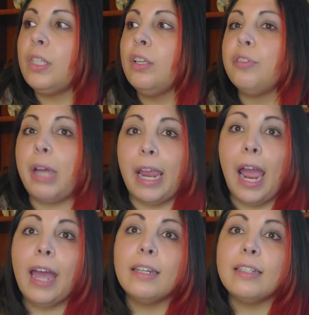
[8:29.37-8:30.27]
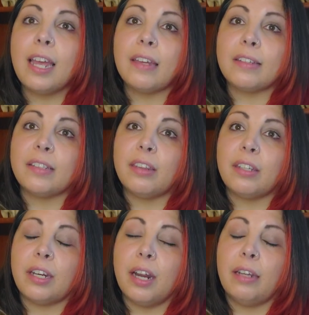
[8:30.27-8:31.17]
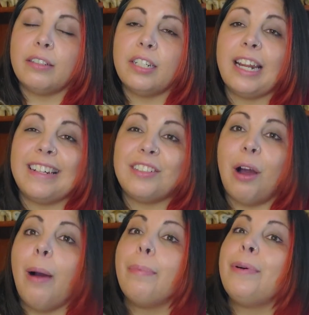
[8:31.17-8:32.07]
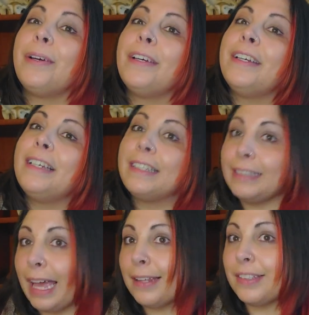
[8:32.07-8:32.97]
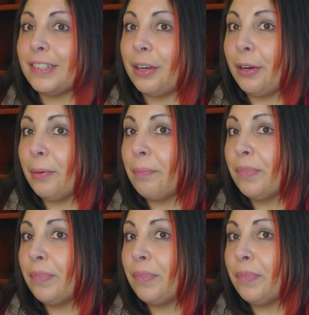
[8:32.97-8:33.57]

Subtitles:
So I had tested the Tonight top last year.